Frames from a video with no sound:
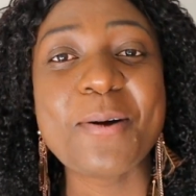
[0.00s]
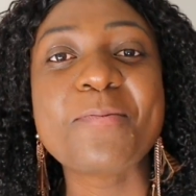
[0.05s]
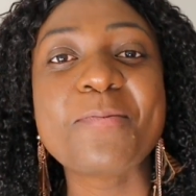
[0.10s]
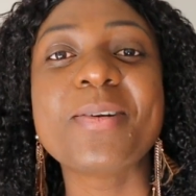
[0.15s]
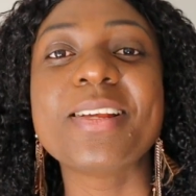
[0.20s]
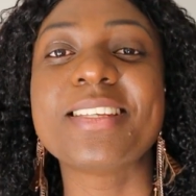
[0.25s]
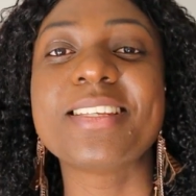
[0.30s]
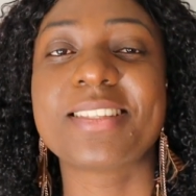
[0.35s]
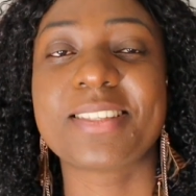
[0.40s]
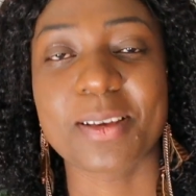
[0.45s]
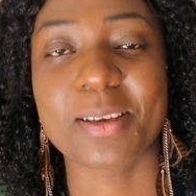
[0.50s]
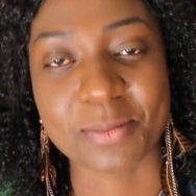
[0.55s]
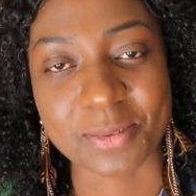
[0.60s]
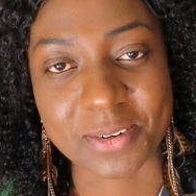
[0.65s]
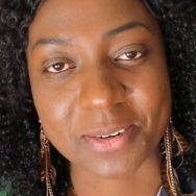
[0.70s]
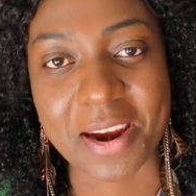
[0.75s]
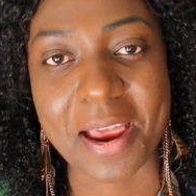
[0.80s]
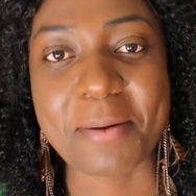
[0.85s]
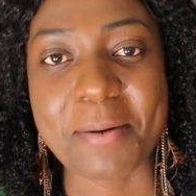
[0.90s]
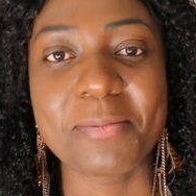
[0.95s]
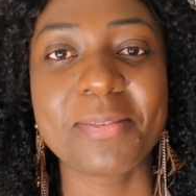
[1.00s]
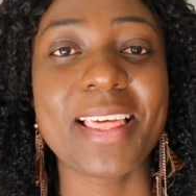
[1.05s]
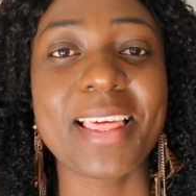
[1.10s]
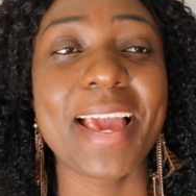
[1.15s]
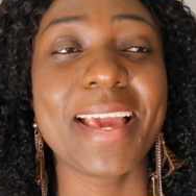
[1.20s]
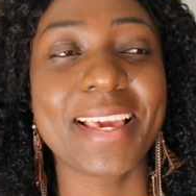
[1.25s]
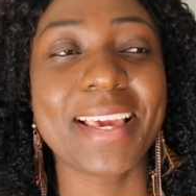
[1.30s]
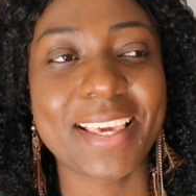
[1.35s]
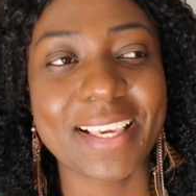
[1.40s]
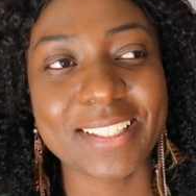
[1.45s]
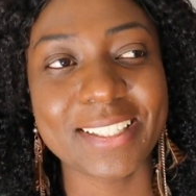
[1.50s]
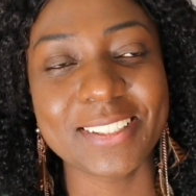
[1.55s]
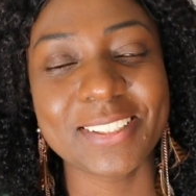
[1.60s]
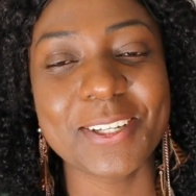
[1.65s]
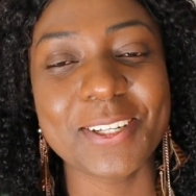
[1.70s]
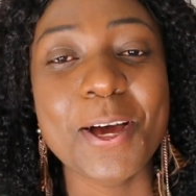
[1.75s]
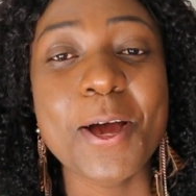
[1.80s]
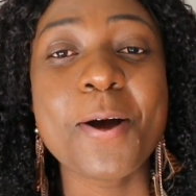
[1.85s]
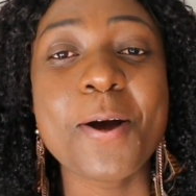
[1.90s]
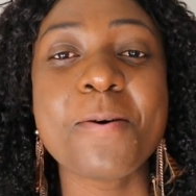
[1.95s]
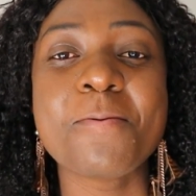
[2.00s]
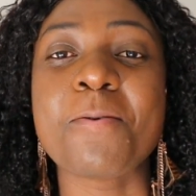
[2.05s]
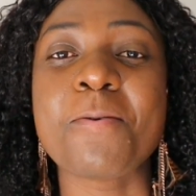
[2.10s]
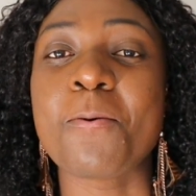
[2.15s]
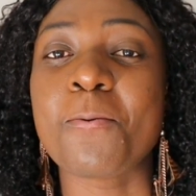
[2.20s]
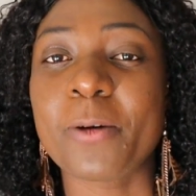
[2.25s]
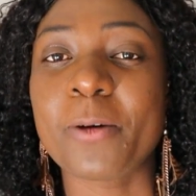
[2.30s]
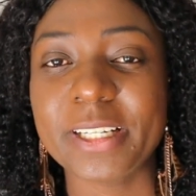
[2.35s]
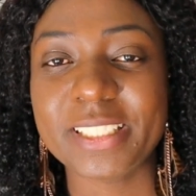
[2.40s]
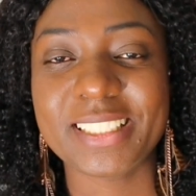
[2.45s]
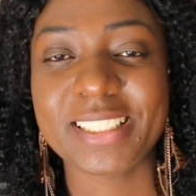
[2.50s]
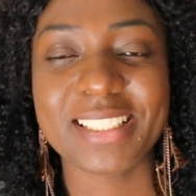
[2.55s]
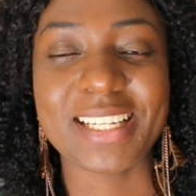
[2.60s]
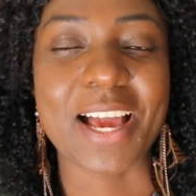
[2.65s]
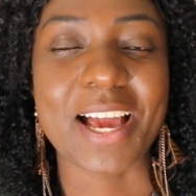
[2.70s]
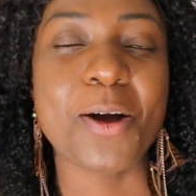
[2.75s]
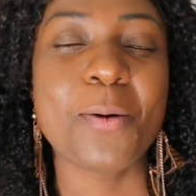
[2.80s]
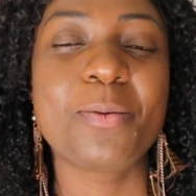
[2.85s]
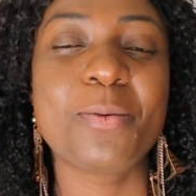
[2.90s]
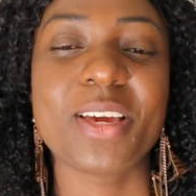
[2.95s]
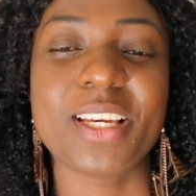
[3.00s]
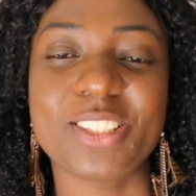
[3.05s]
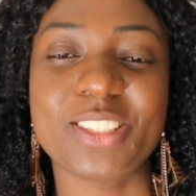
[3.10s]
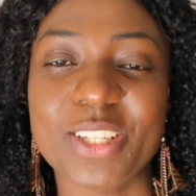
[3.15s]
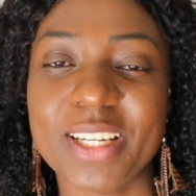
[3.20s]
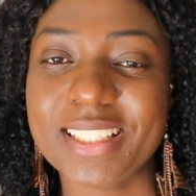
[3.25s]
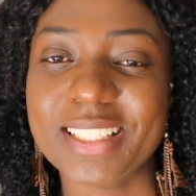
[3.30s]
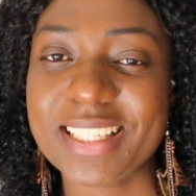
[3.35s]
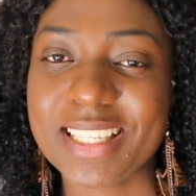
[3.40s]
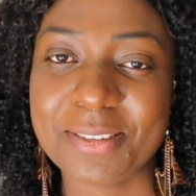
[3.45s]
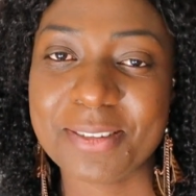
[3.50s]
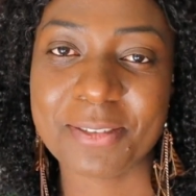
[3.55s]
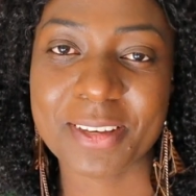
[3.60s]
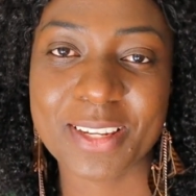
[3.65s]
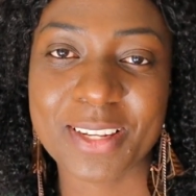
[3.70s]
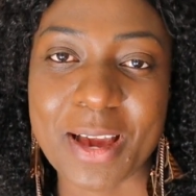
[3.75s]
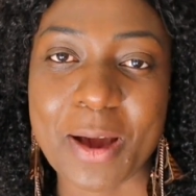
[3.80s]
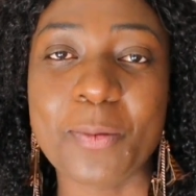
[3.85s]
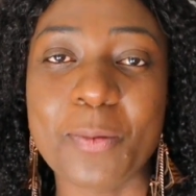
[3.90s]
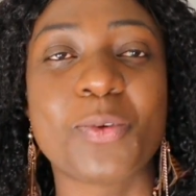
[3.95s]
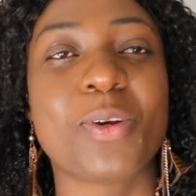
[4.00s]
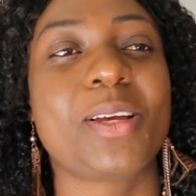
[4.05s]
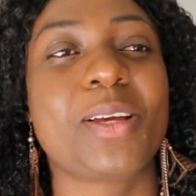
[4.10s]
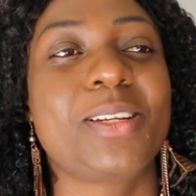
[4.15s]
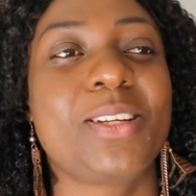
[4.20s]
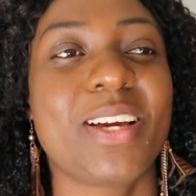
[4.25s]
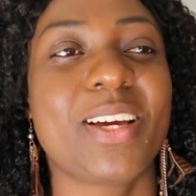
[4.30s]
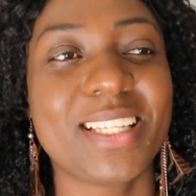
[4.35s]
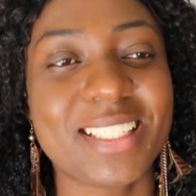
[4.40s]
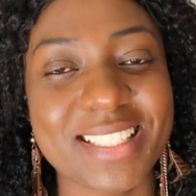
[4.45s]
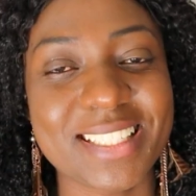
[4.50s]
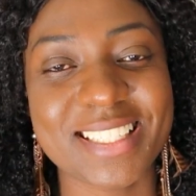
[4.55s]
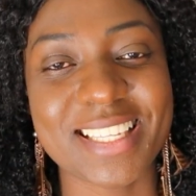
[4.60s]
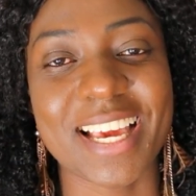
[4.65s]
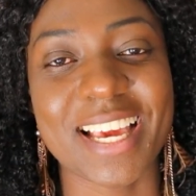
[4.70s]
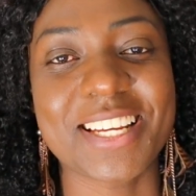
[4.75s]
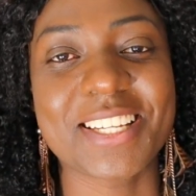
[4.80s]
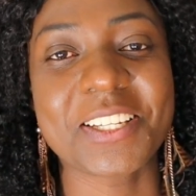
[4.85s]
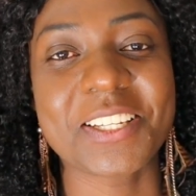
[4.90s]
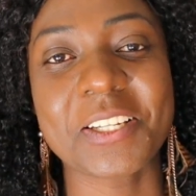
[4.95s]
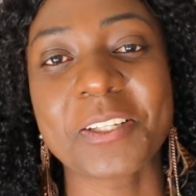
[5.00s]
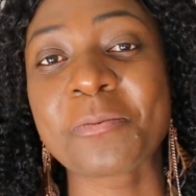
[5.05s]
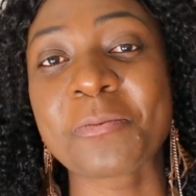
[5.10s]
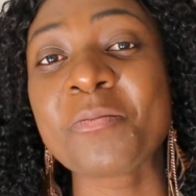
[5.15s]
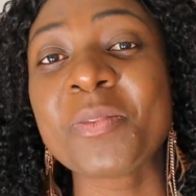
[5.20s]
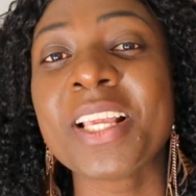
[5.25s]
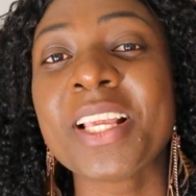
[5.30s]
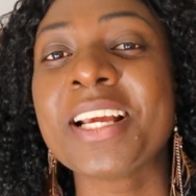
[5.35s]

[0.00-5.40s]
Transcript: Please subscribe. Thank you for watching. I hope you enjoyed this video. I hope you enjoyed this section.